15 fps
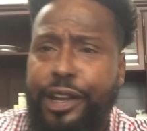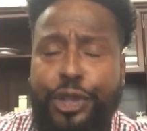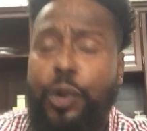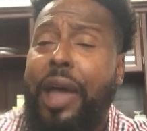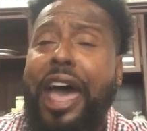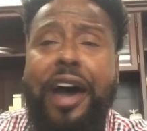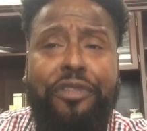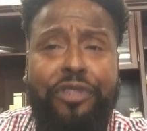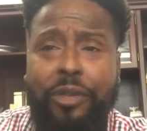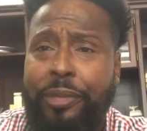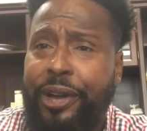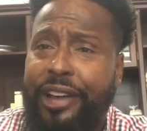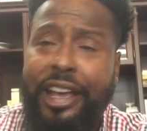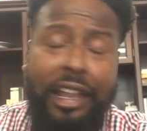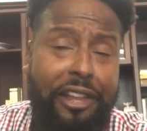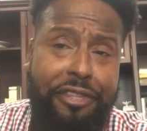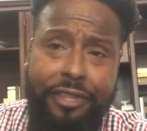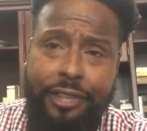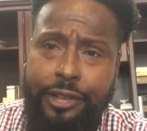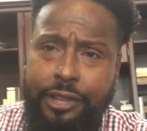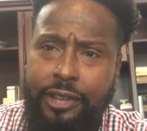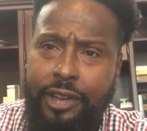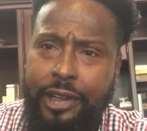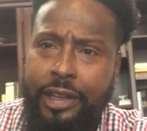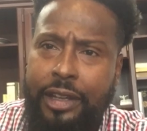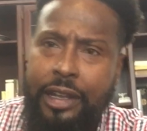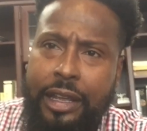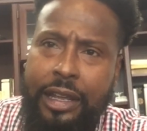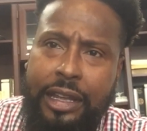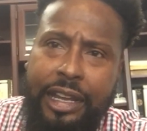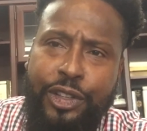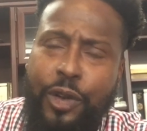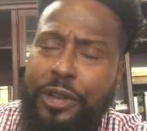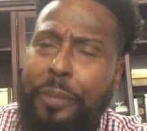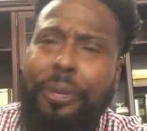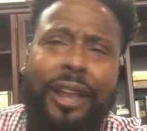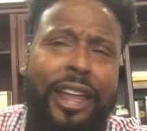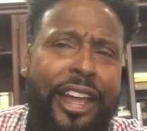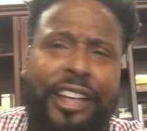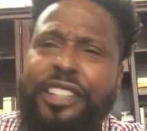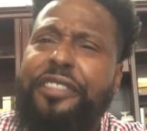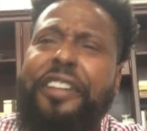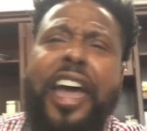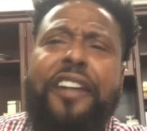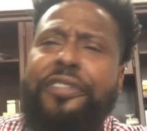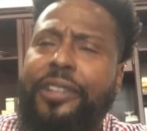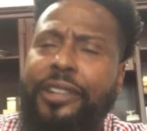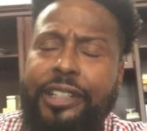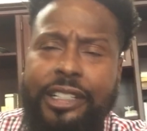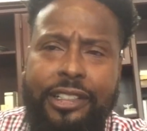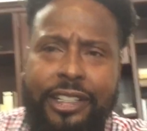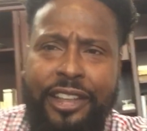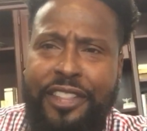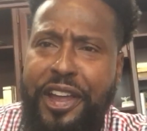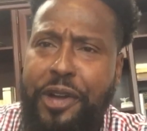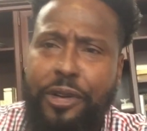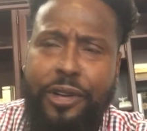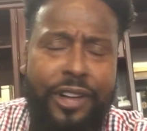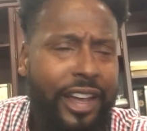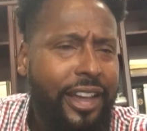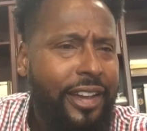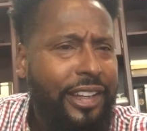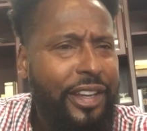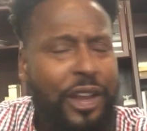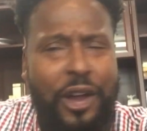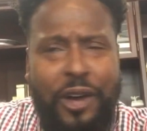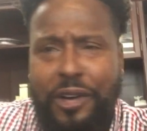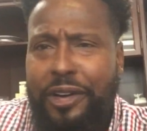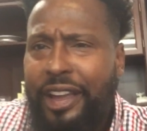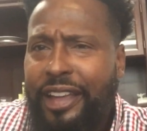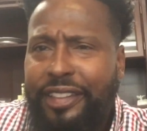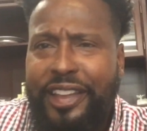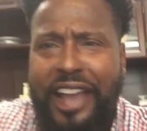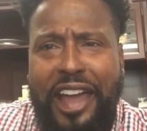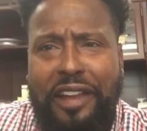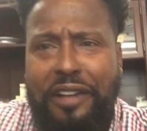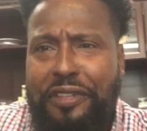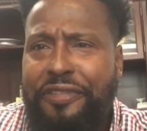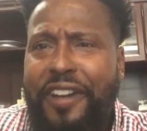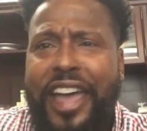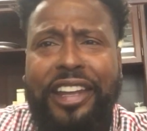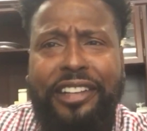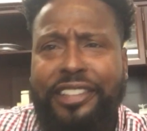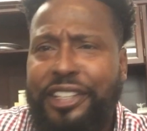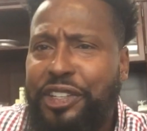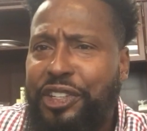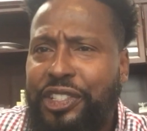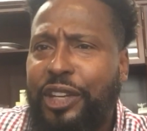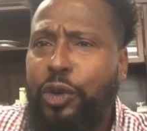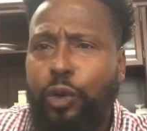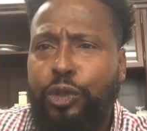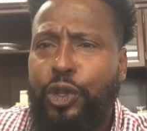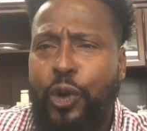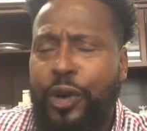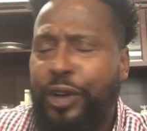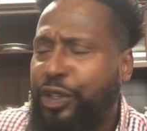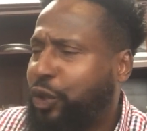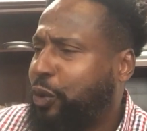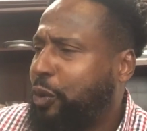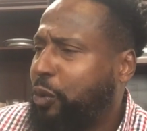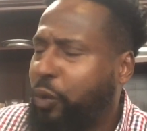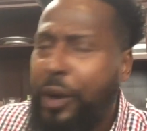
Two alpha male elephants is on the plains of Africa, and they're you know they got to fight to see who's going to